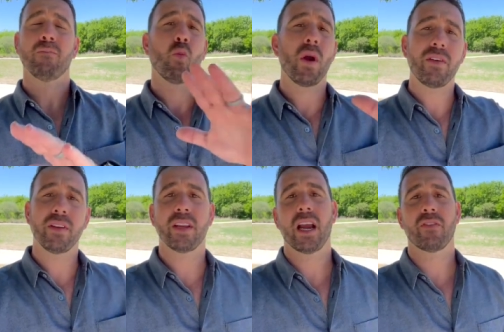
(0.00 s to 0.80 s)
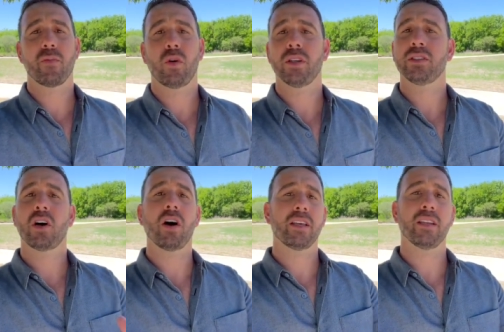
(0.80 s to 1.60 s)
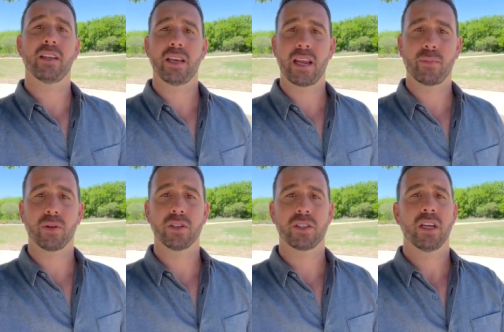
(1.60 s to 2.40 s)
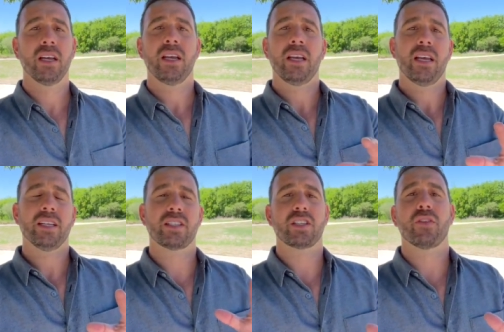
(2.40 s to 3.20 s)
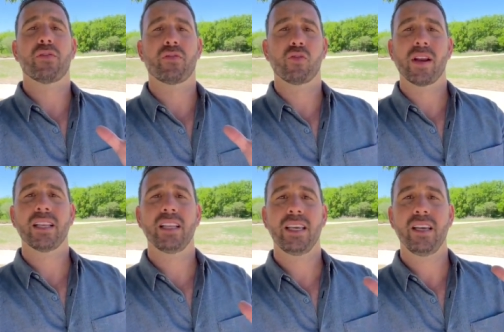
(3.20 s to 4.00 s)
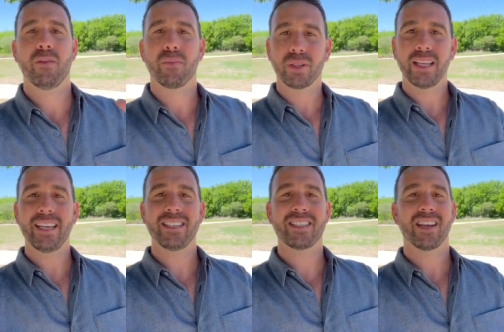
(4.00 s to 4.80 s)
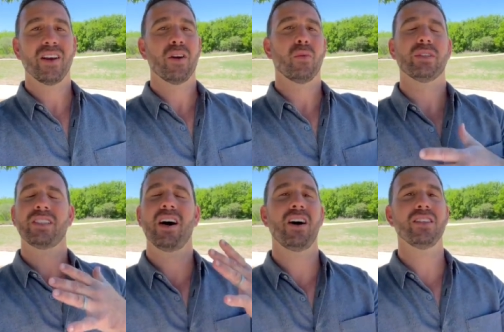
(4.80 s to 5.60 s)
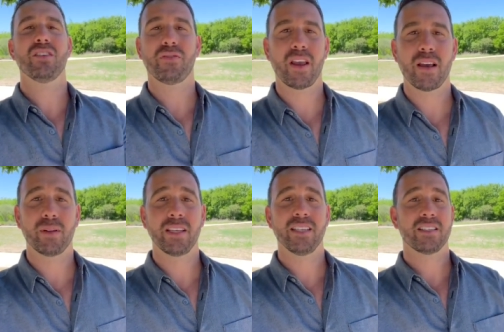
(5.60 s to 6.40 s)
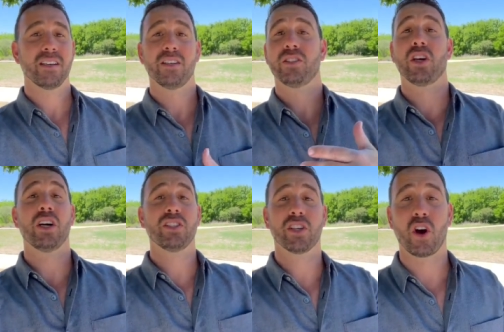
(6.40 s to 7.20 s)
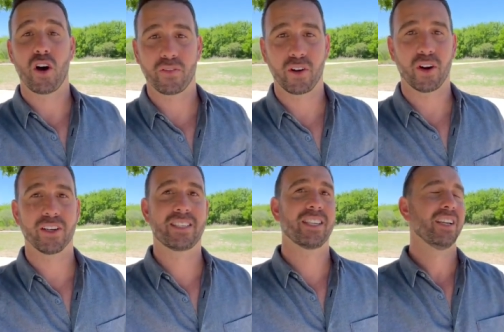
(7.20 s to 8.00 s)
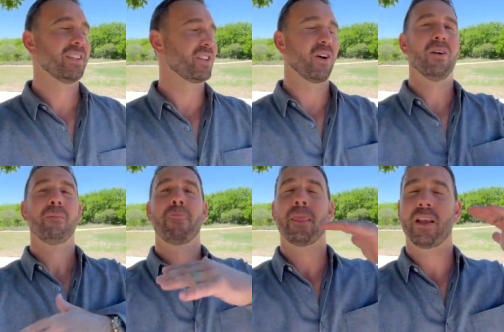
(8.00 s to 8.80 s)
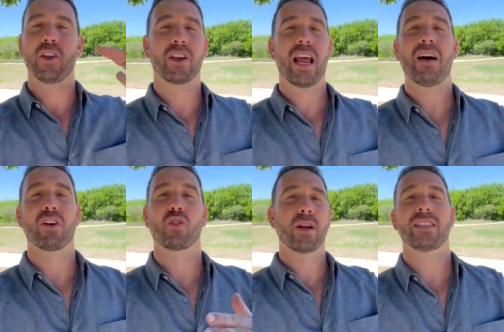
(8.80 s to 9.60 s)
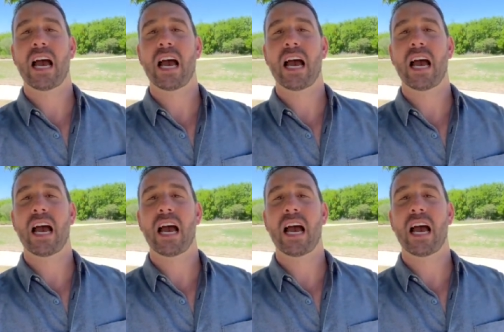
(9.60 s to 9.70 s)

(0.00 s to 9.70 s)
waving to everyone, talking to the neighbors. It's such a friendly place with tons of families, tons of golf carts. So you're gonna have a great